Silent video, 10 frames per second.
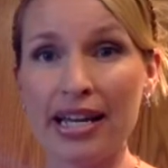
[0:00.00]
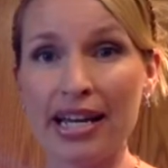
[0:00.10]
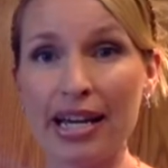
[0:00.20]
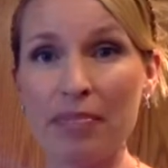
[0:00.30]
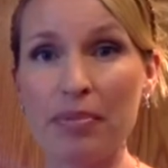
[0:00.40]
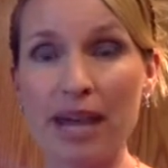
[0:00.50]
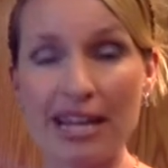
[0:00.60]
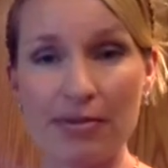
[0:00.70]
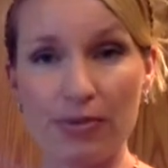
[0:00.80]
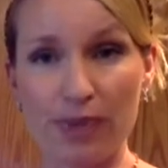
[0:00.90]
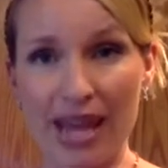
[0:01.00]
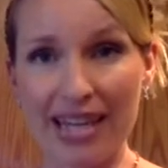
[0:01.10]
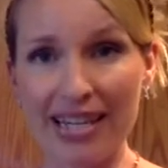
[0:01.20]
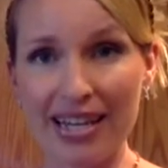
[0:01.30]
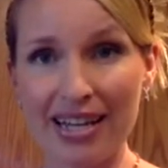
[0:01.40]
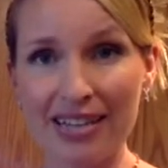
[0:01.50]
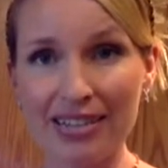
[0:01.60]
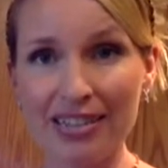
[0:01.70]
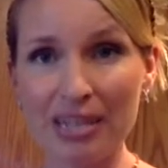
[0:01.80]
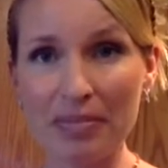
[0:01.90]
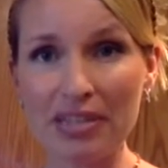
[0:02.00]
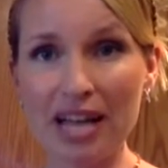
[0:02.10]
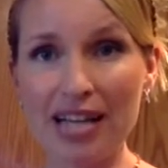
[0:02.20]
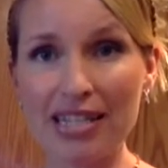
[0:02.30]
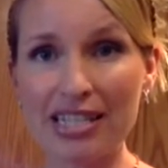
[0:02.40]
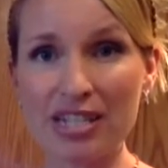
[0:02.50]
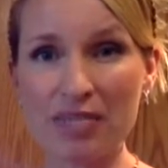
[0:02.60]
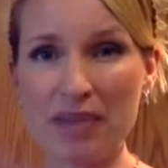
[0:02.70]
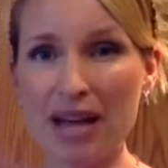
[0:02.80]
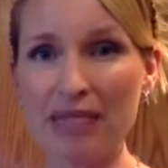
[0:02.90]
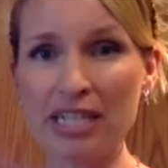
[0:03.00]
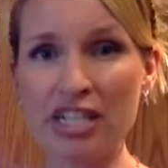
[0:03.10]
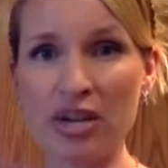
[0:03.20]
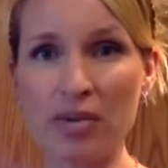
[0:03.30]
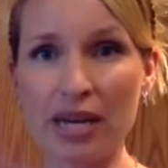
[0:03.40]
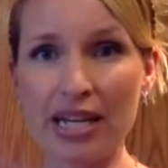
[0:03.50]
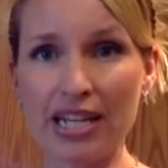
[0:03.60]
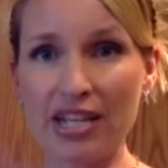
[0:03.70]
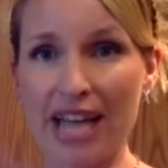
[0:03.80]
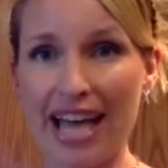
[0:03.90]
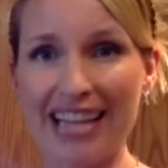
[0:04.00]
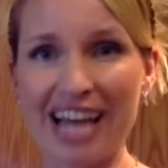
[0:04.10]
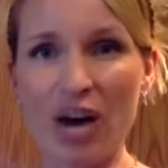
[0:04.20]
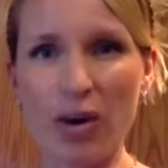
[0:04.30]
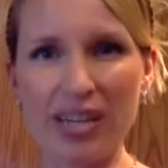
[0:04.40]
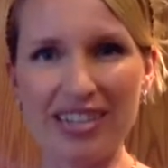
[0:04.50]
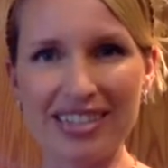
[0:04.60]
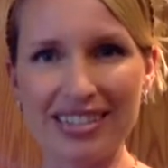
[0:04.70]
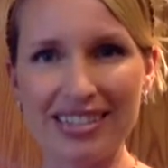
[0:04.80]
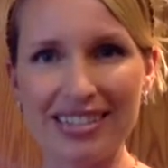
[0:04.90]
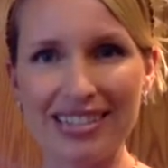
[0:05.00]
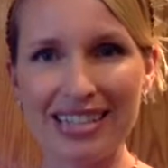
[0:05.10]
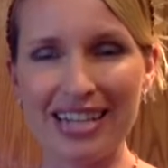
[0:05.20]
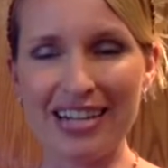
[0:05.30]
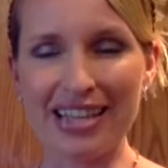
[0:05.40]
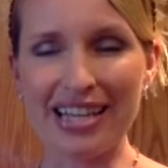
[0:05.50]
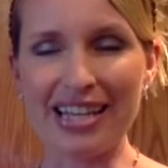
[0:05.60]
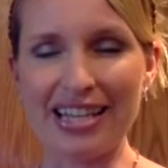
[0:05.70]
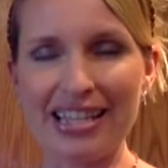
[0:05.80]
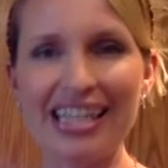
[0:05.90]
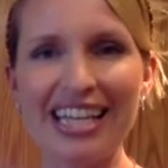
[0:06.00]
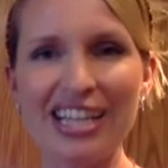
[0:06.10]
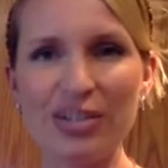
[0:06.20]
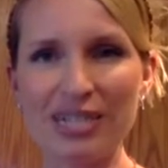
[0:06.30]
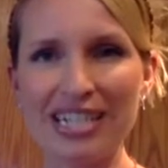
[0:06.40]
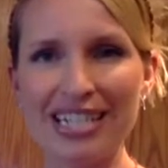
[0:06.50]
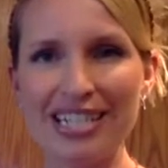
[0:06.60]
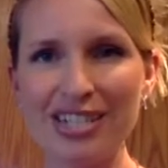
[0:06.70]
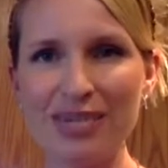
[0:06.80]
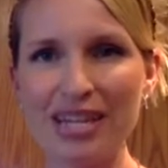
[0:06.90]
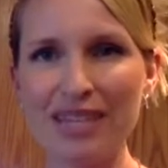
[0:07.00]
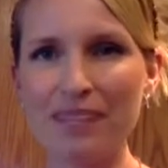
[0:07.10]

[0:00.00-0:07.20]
a bright red colored lip gloss, you probably don't want to add that oil or the yellow tint to it.